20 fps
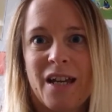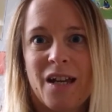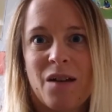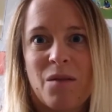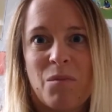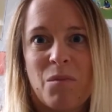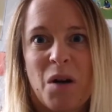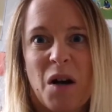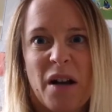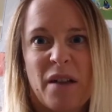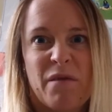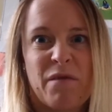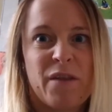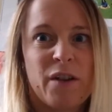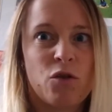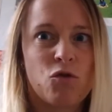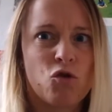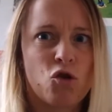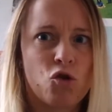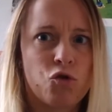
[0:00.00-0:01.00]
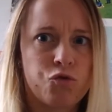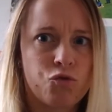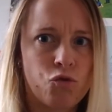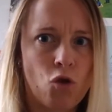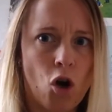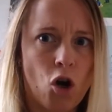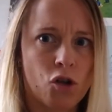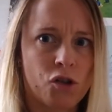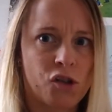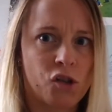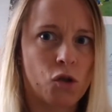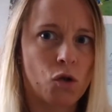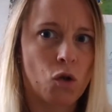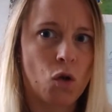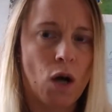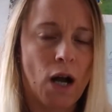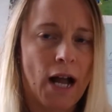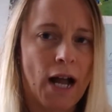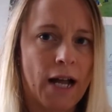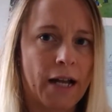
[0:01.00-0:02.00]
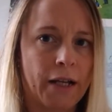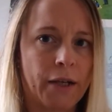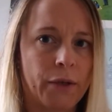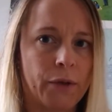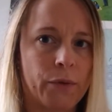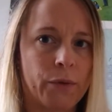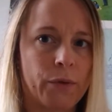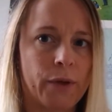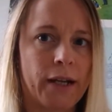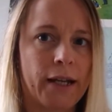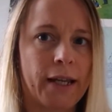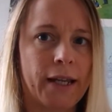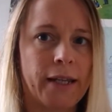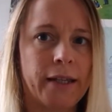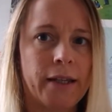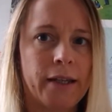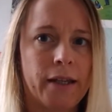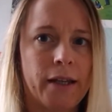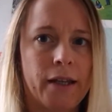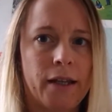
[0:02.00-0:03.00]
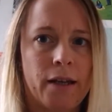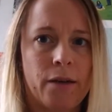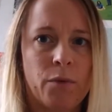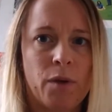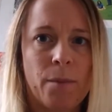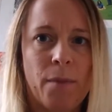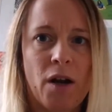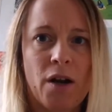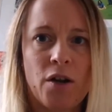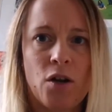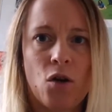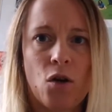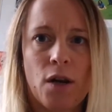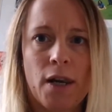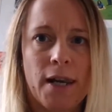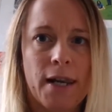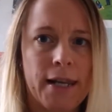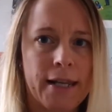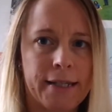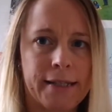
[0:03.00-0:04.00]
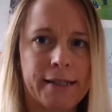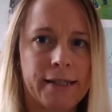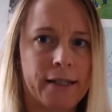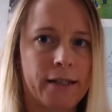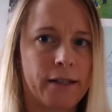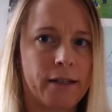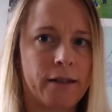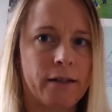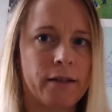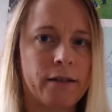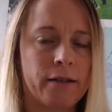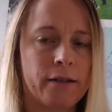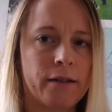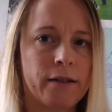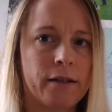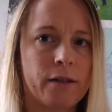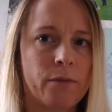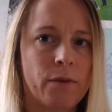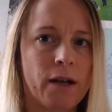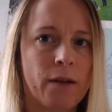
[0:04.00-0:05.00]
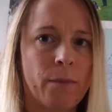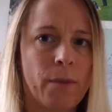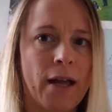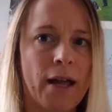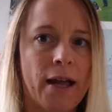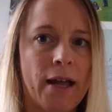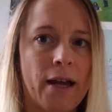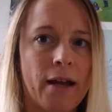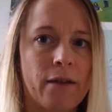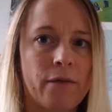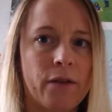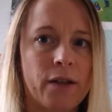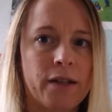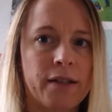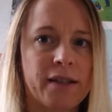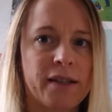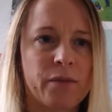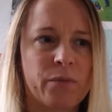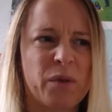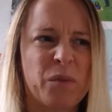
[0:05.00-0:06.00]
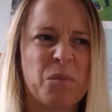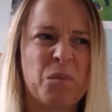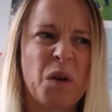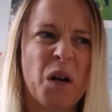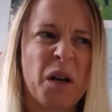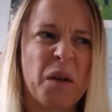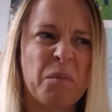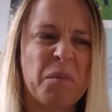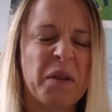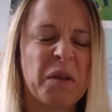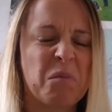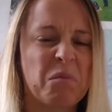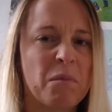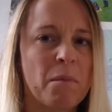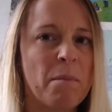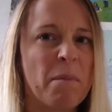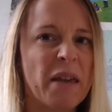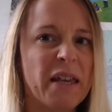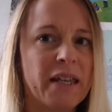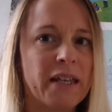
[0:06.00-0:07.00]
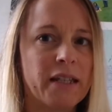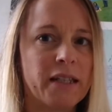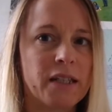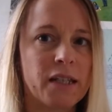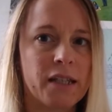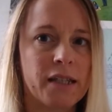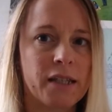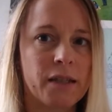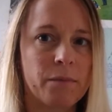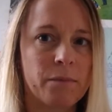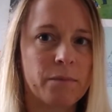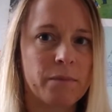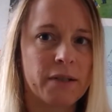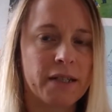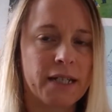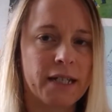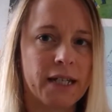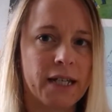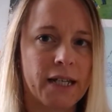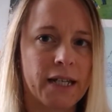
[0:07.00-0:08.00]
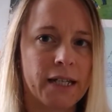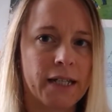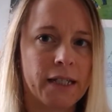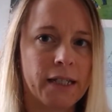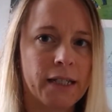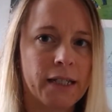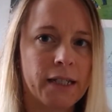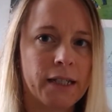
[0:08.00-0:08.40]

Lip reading: might feel cross or angry. We might not listen to our parents, or we might be mean to somebody.